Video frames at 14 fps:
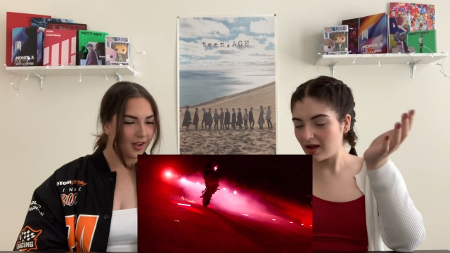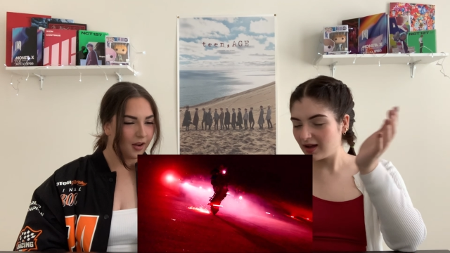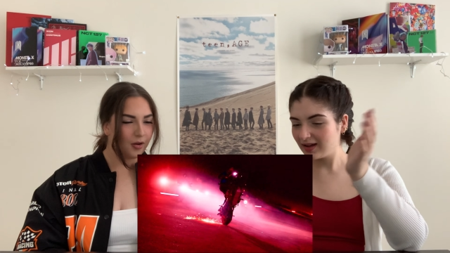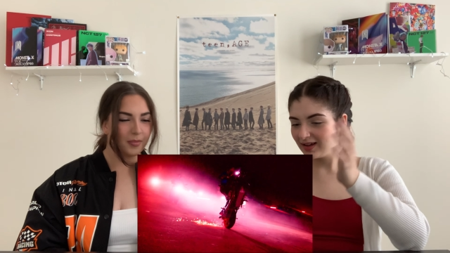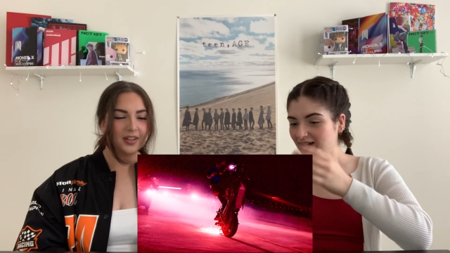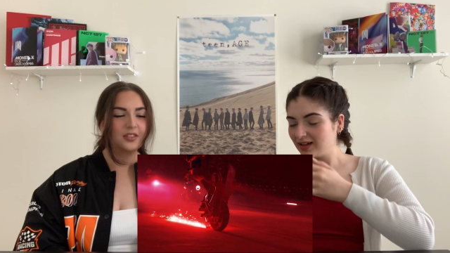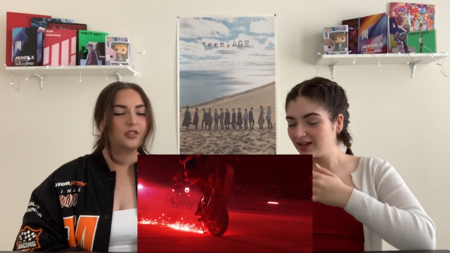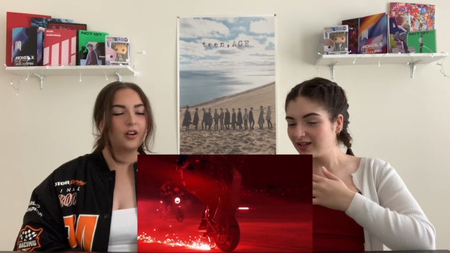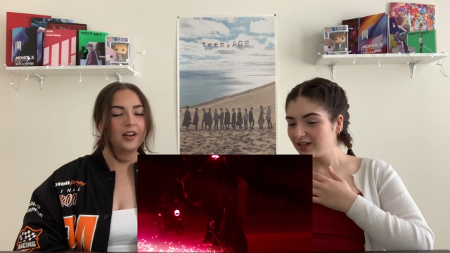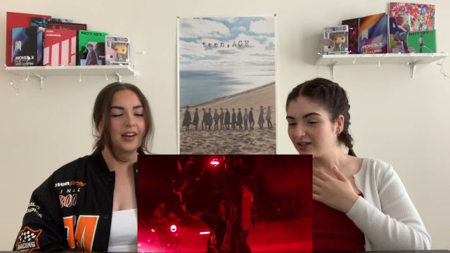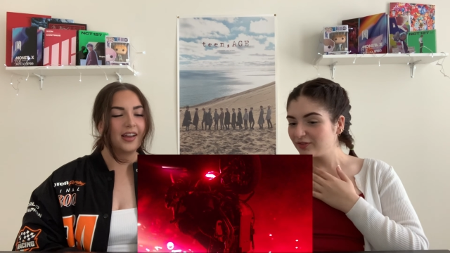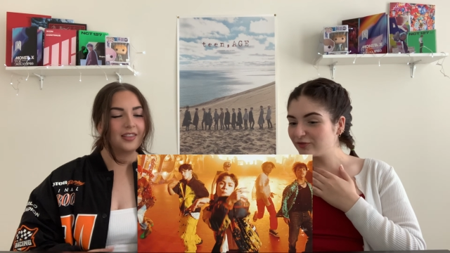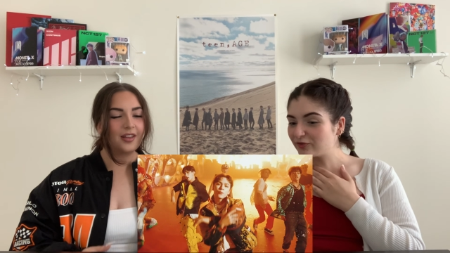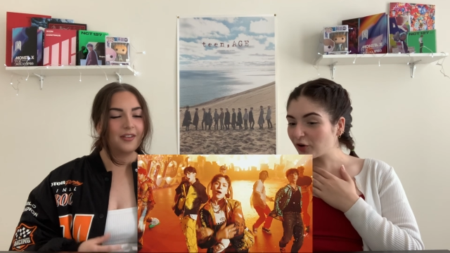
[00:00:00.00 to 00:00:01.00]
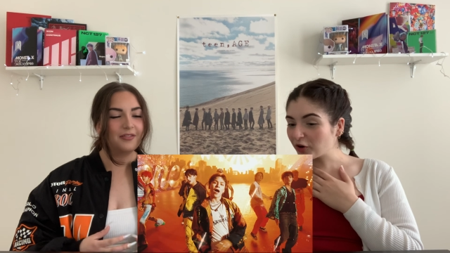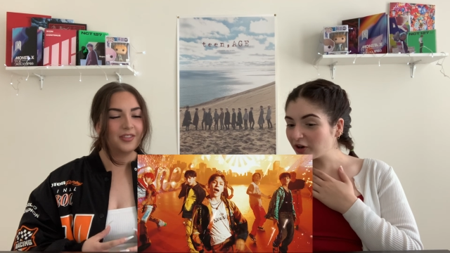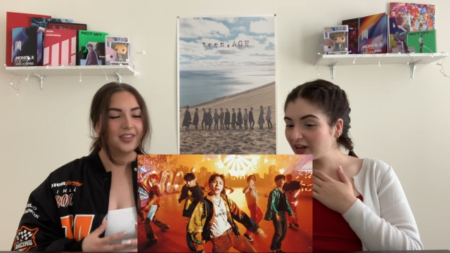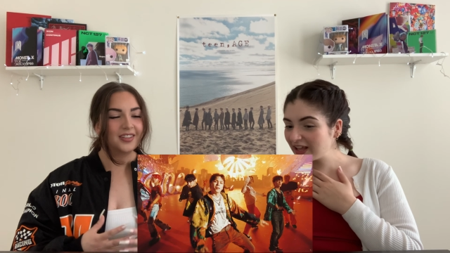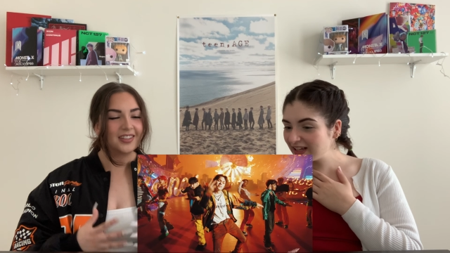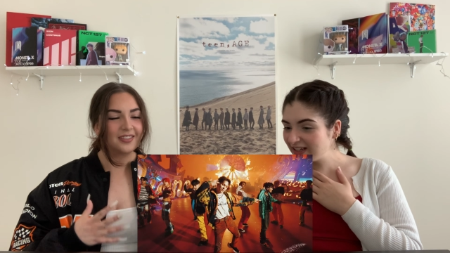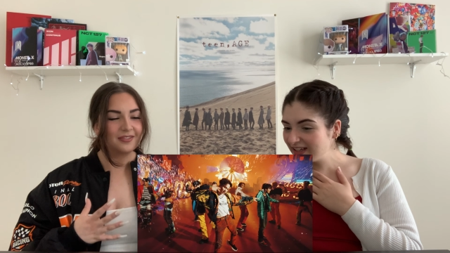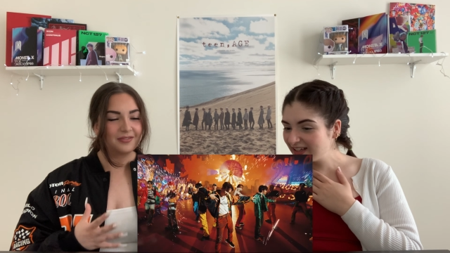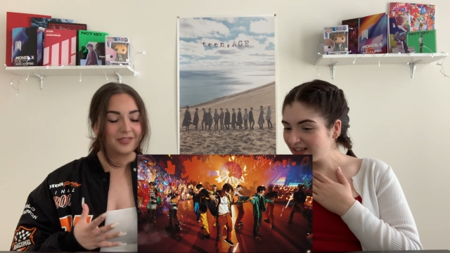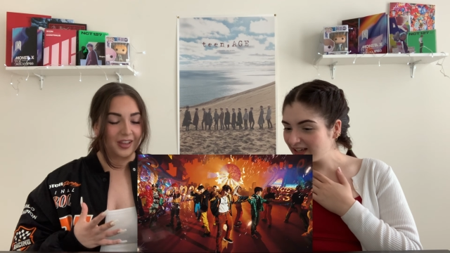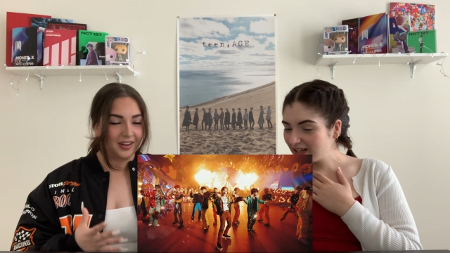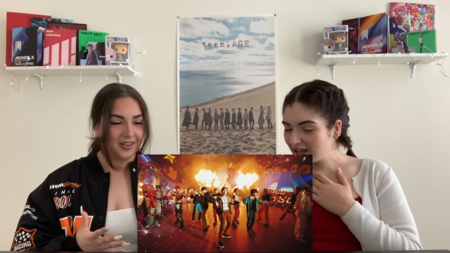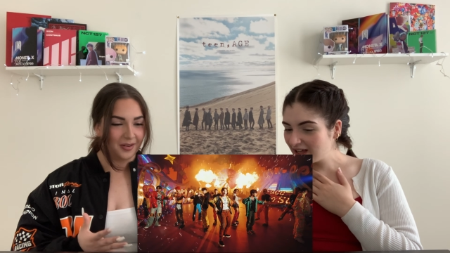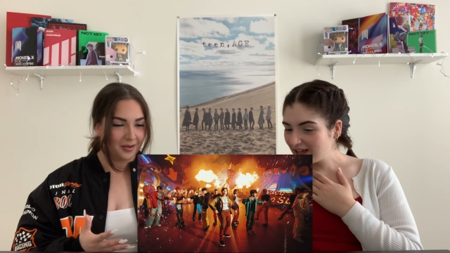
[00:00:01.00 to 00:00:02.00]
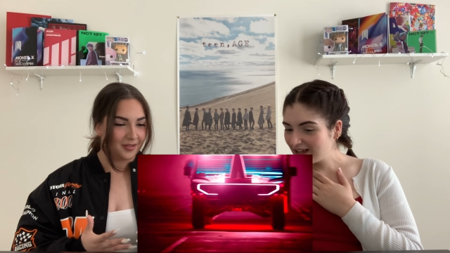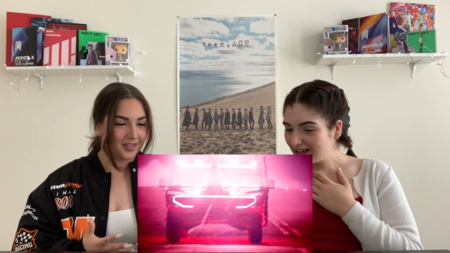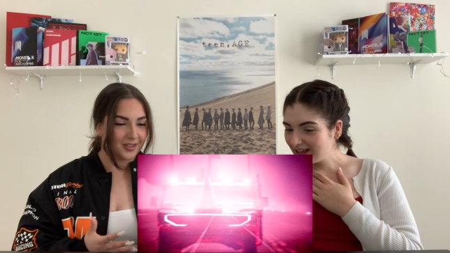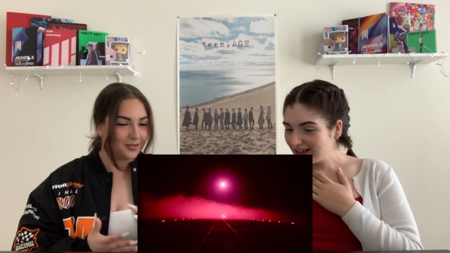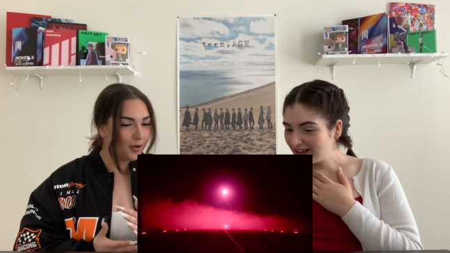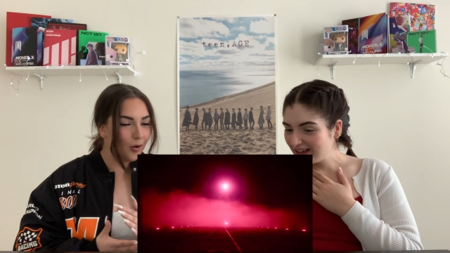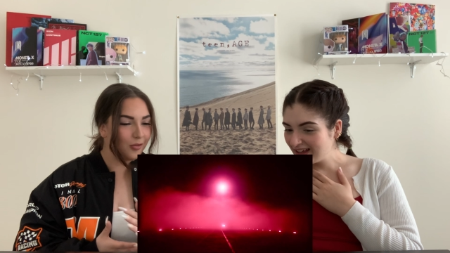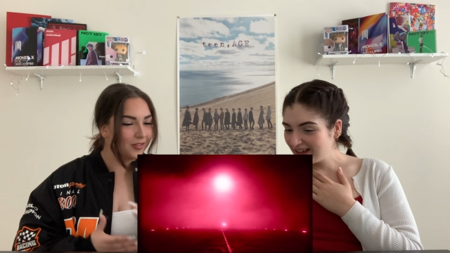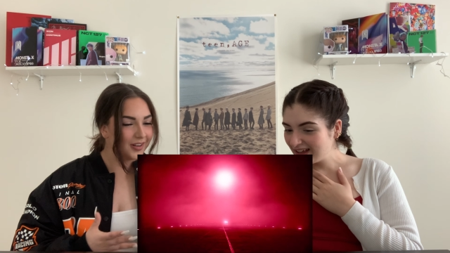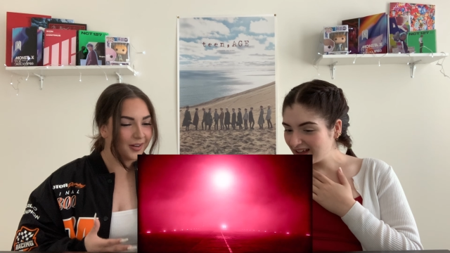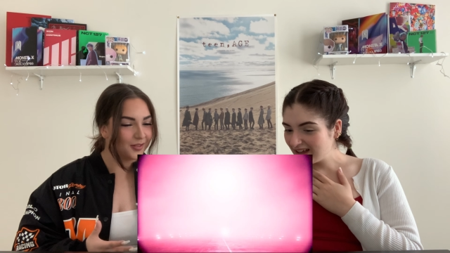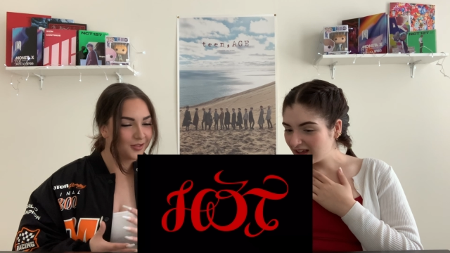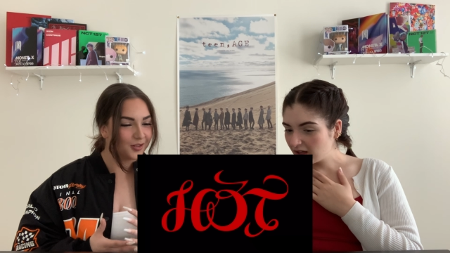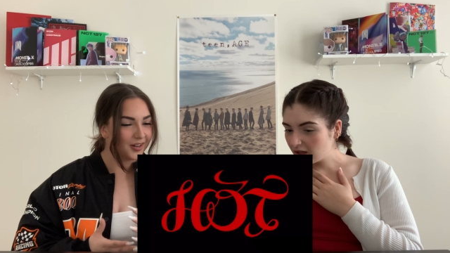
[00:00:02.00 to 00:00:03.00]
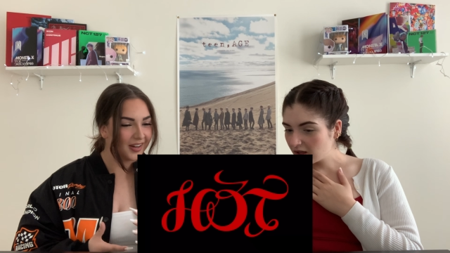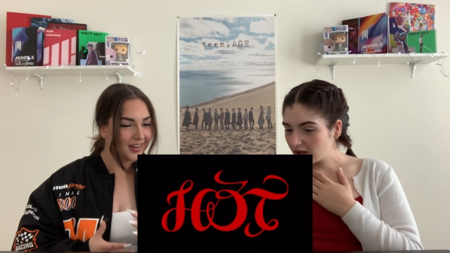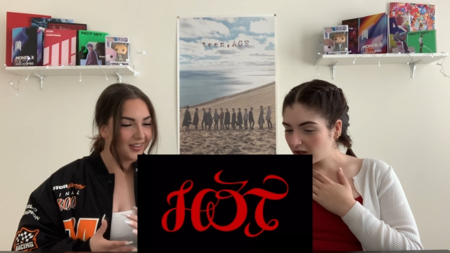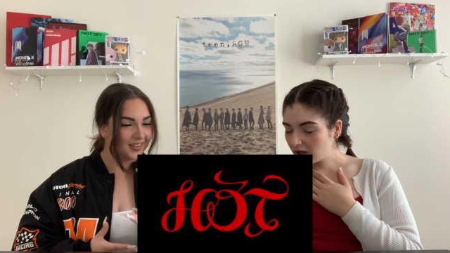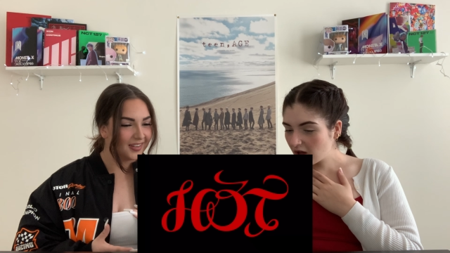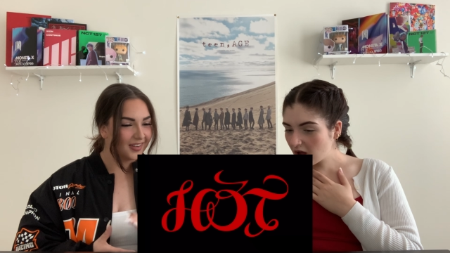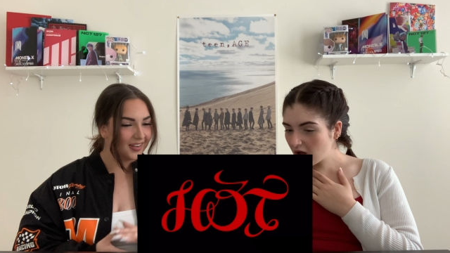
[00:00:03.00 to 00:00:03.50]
Speaker 1: Oh my god, I love Vernon? this video. This whole video is great.